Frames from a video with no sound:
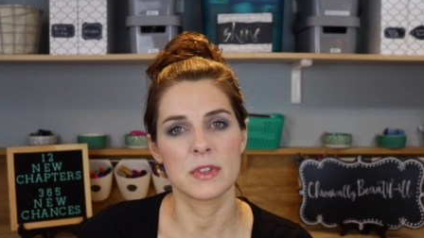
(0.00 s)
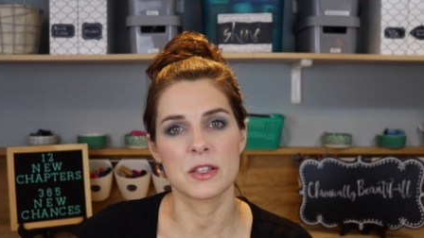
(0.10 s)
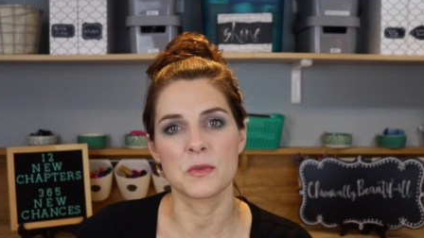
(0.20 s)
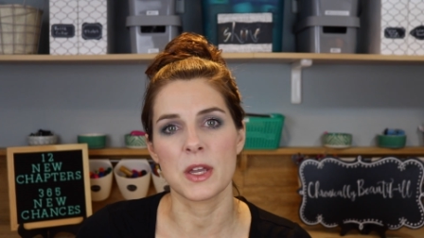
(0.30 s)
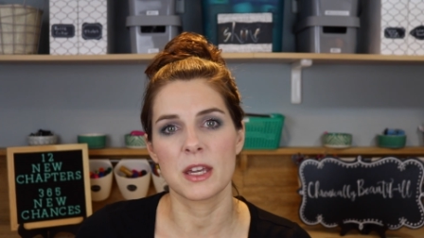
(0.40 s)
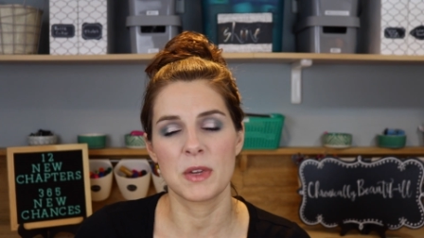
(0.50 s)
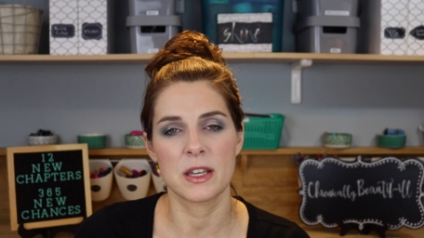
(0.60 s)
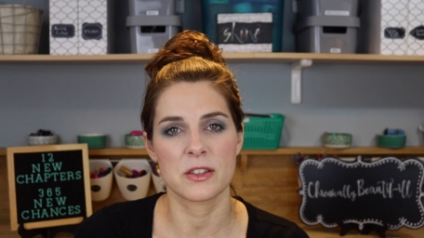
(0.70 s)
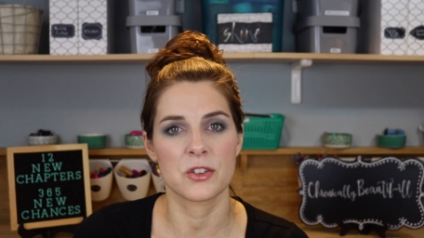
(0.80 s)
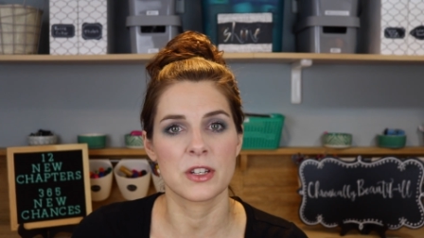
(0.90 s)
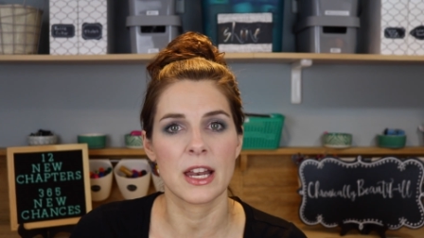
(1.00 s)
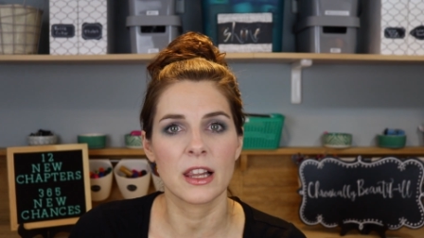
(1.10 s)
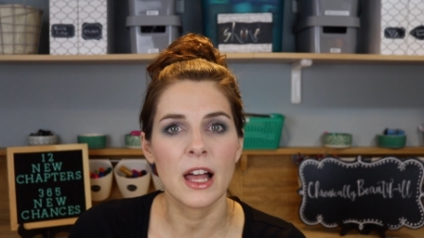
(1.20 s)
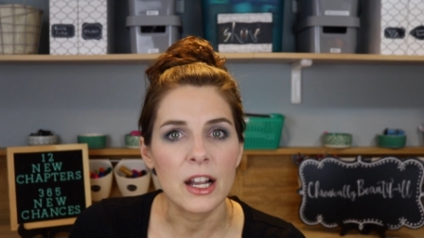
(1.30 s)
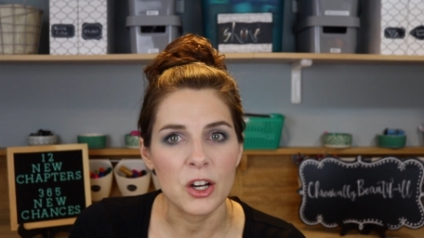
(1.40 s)
this week because there's not a
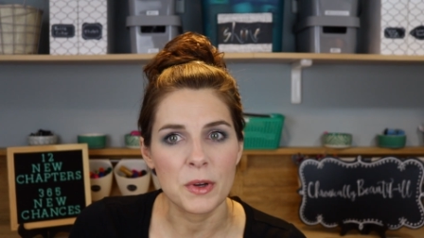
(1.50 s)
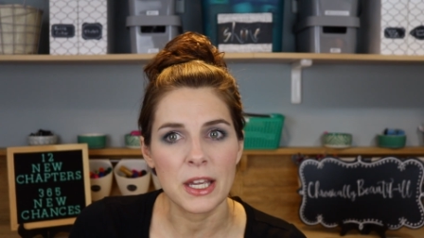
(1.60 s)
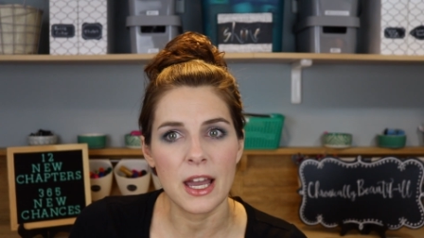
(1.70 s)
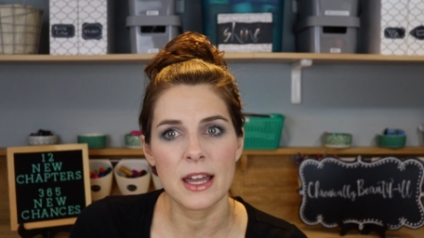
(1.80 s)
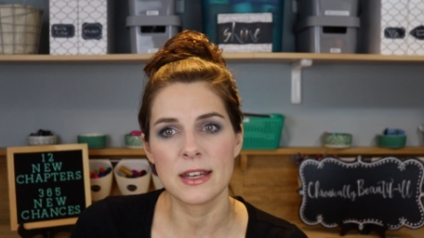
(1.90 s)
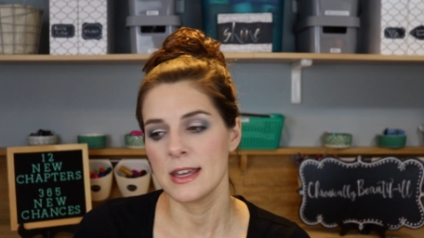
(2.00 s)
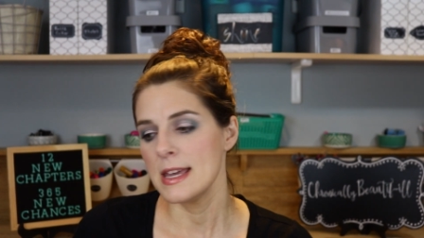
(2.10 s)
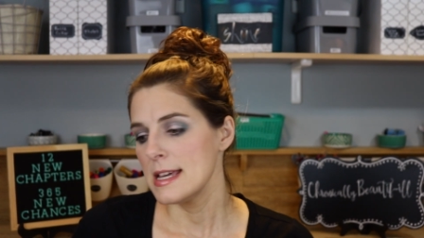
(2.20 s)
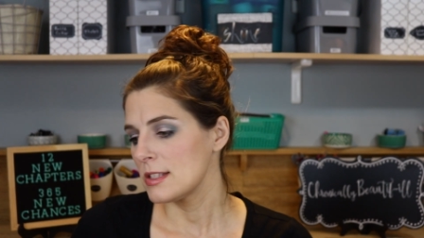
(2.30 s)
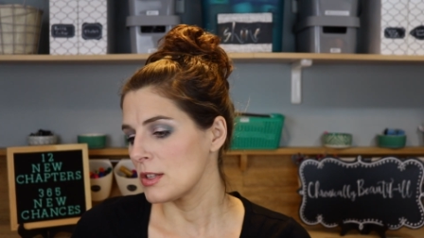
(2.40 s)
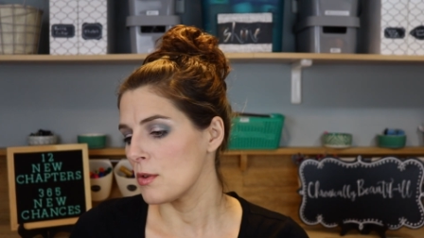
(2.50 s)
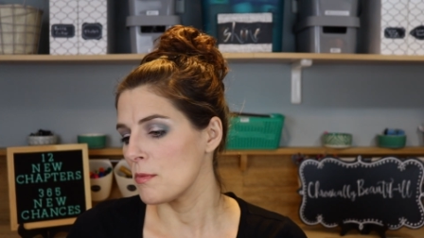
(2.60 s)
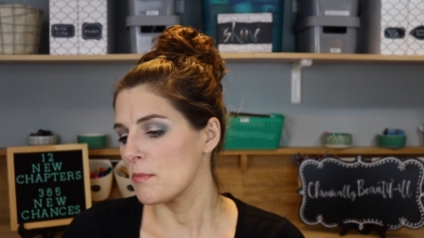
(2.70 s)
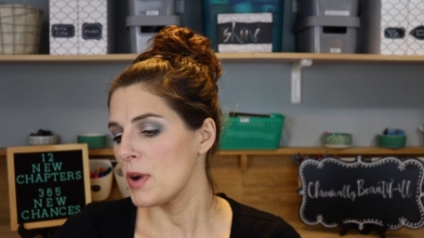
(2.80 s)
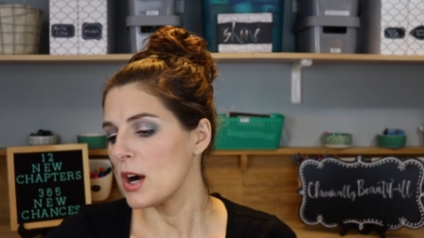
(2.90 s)
lot going on.
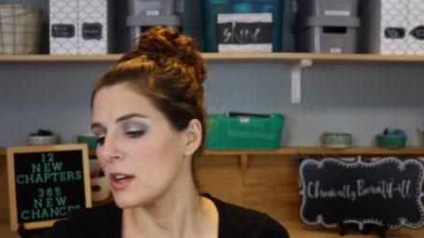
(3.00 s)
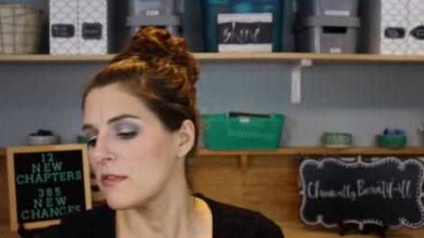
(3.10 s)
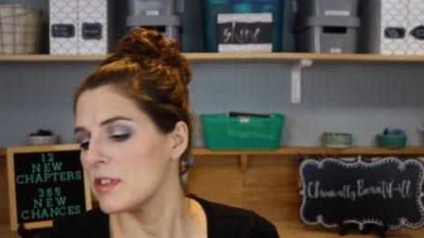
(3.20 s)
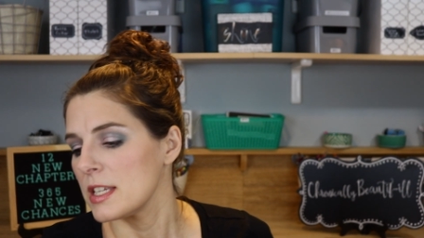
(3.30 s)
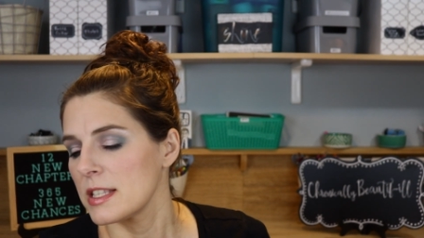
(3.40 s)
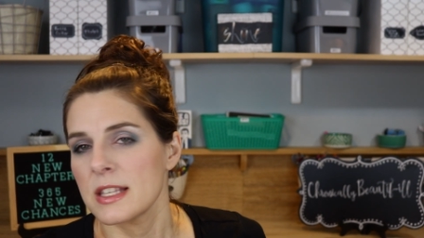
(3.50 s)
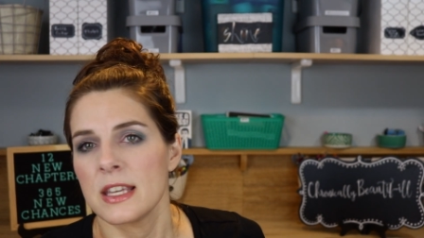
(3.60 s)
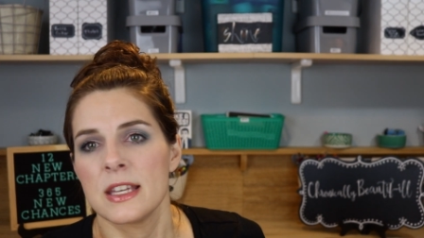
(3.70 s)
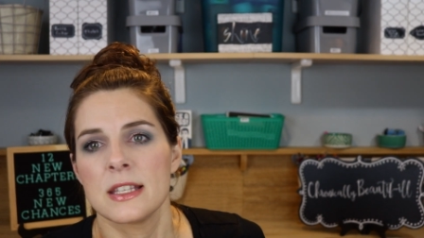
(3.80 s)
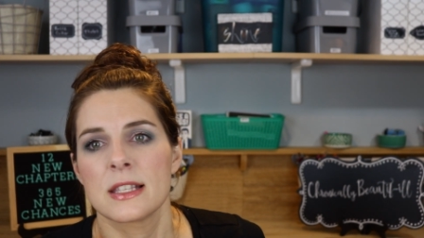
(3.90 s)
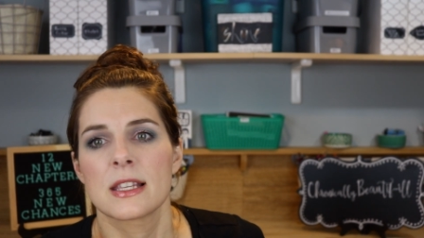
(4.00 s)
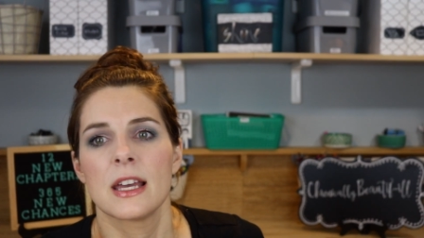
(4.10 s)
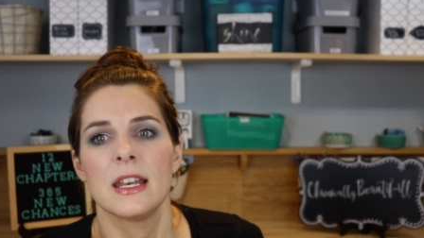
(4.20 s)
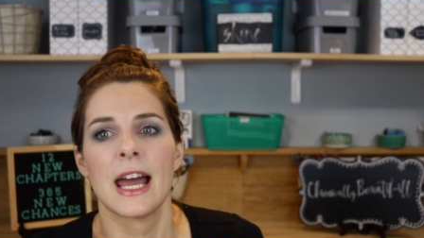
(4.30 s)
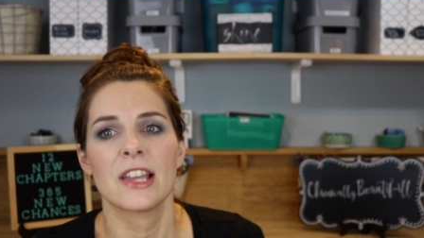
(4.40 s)
So, part of this is
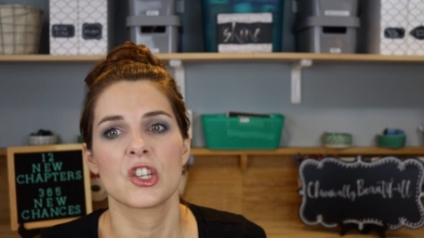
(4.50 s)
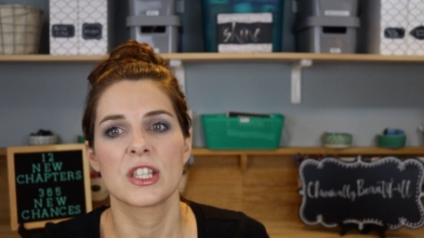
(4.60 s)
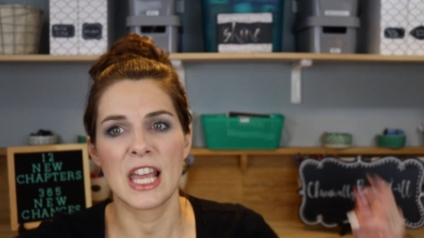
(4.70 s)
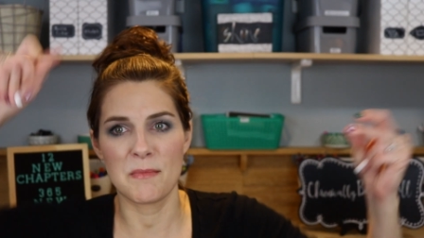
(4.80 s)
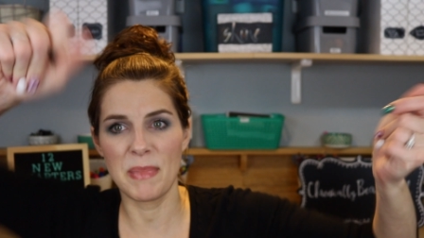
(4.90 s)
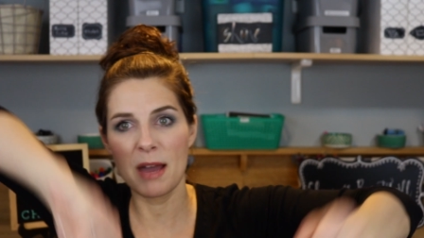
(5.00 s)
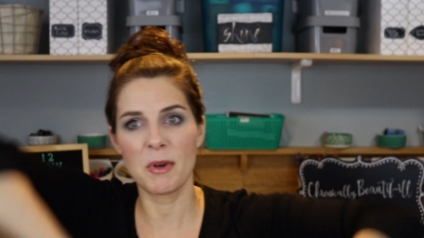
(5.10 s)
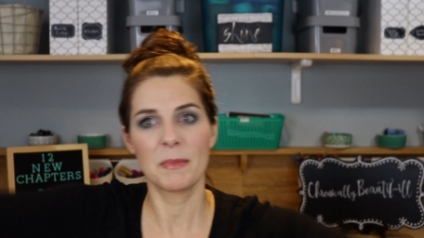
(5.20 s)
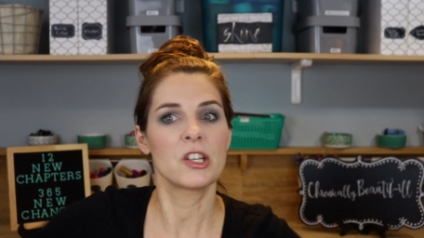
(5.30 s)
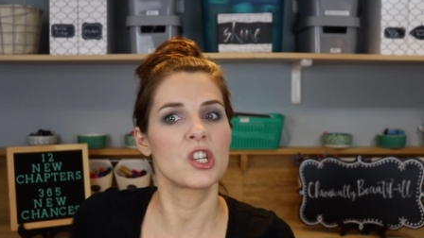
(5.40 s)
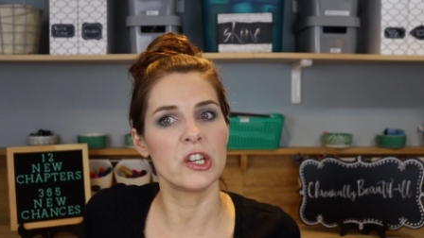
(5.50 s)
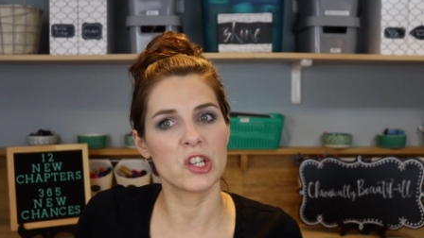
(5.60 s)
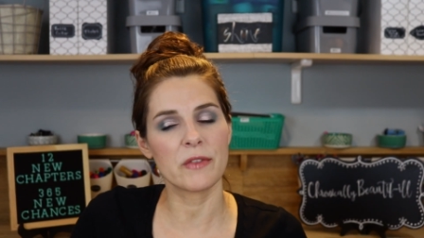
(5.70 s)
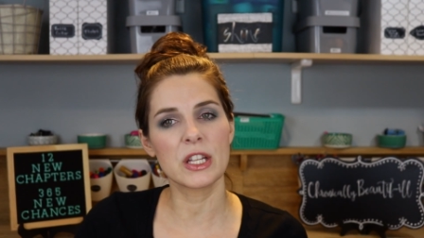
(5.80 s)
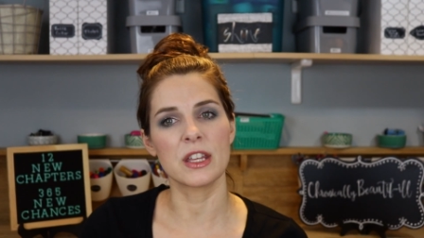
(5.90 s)
not just saying, bam, I'm going to
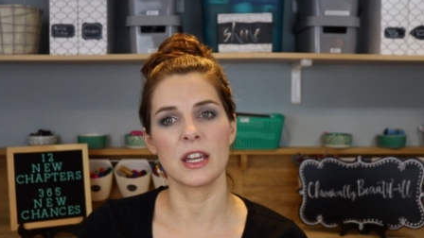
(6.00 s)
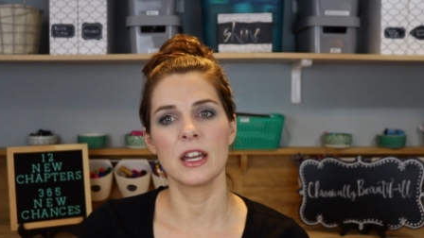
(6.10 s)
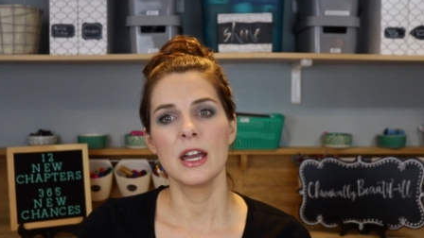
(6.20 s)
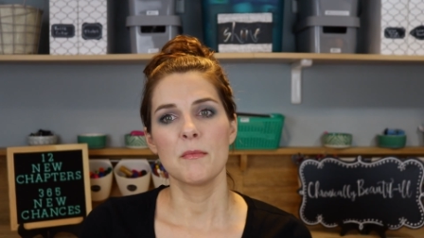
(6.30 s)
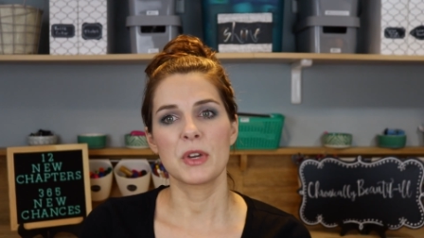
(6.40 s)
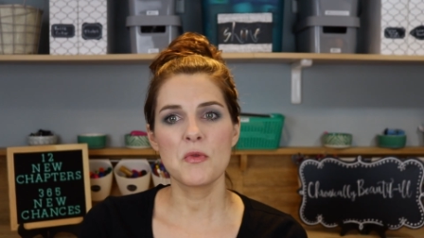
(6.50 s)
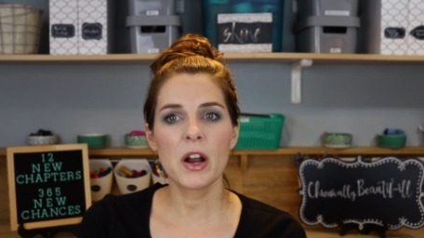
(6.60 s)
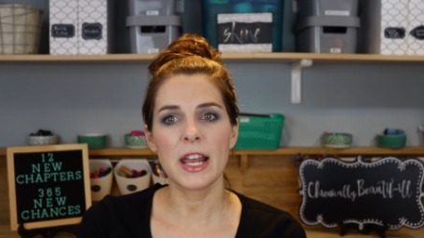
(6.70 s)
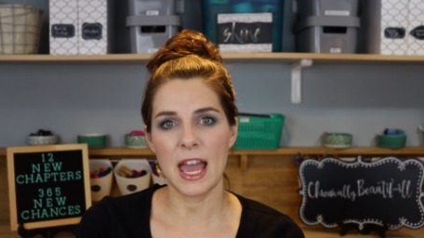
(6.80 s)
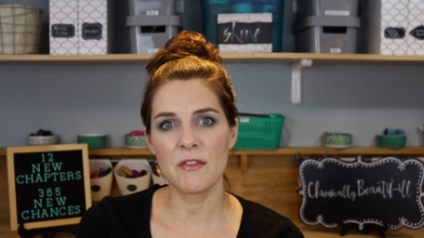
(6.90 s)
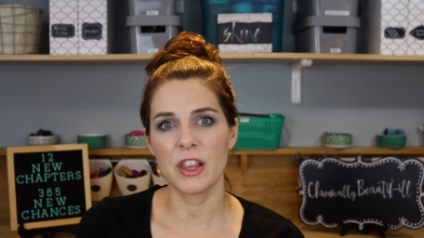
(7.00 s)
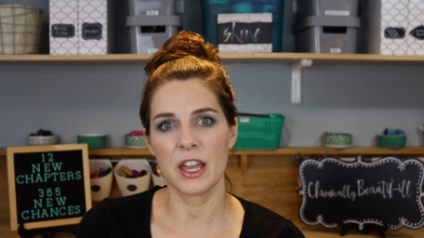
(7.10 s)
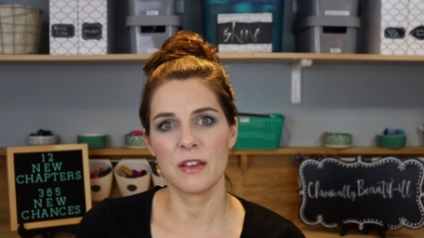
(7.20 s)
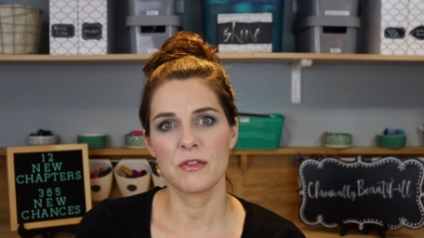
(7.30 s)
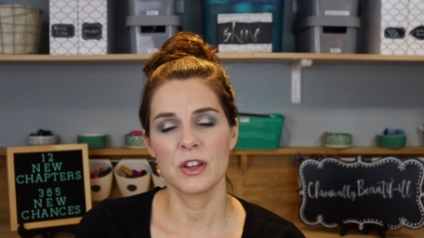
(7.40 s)
change everything, but you already have a
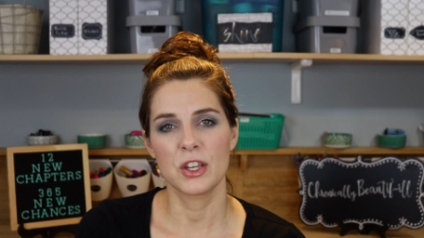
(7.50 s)
life.